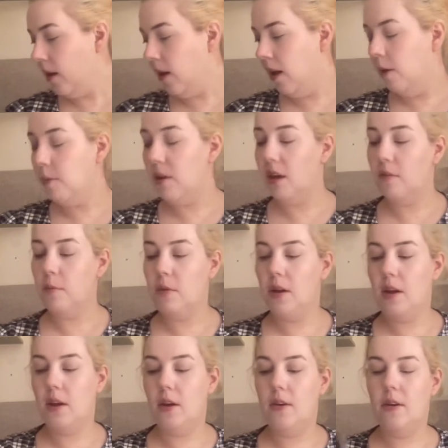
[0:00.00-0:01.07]
And we have my
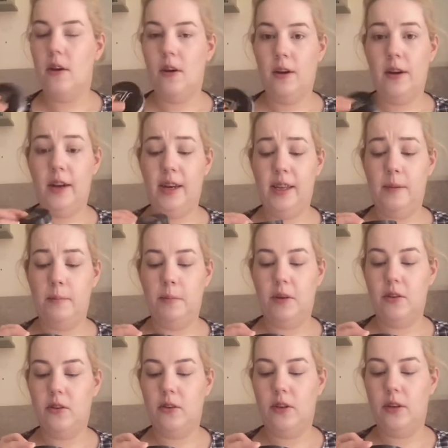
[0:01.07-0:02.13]
highly
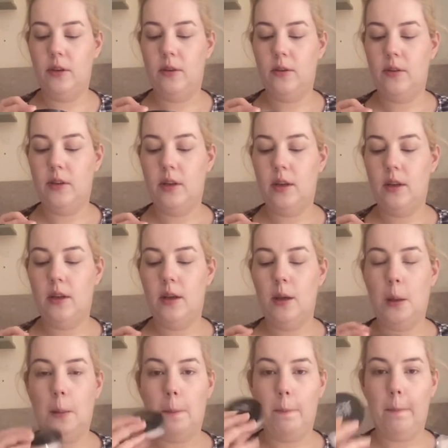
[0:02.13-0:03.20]
much used
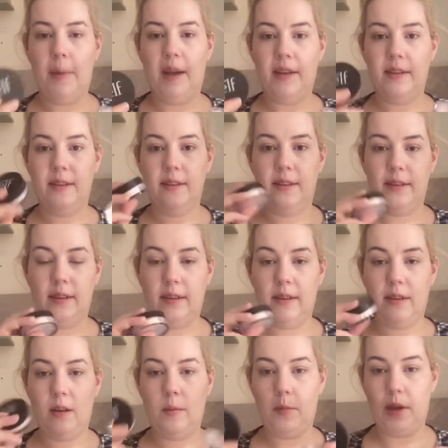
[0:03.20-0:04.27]
matte
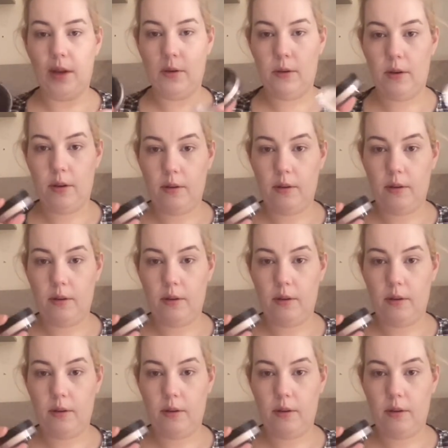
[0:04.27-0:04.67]
setting powder.